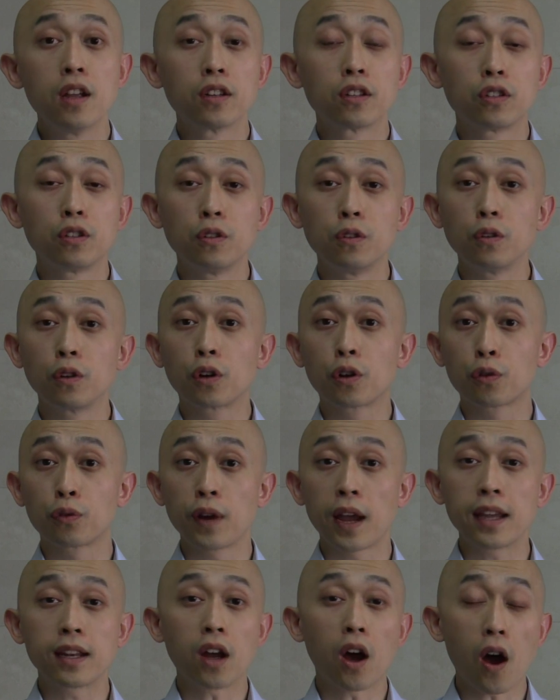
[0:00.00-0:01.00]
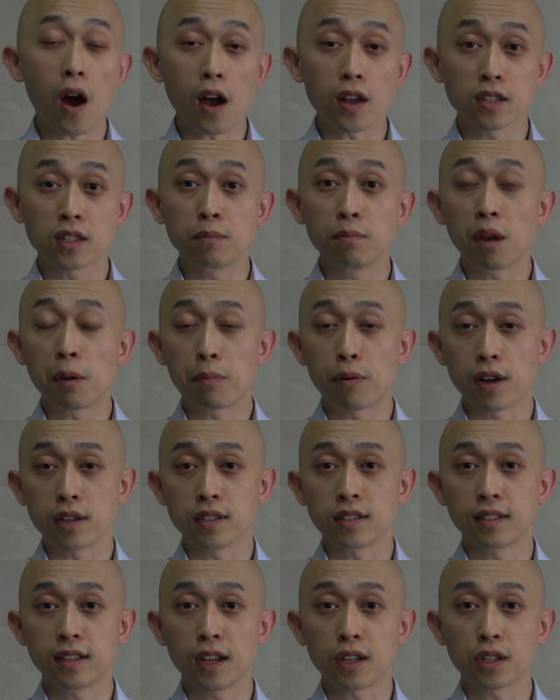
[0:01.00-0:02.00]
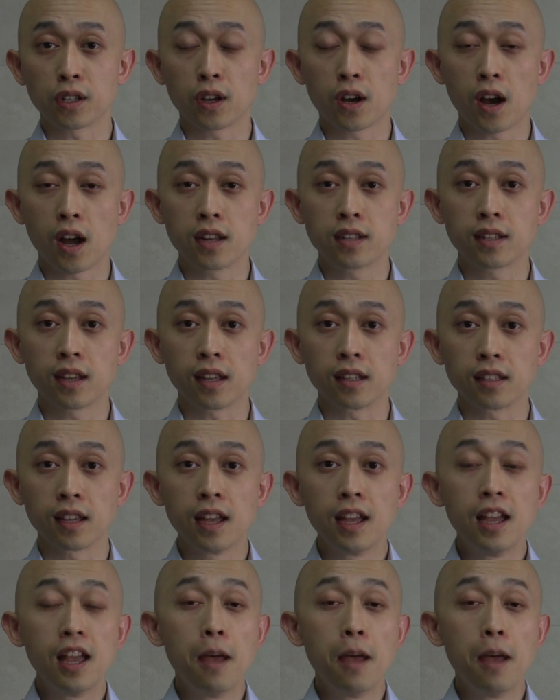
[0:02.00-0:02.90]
to create awesome presentation content.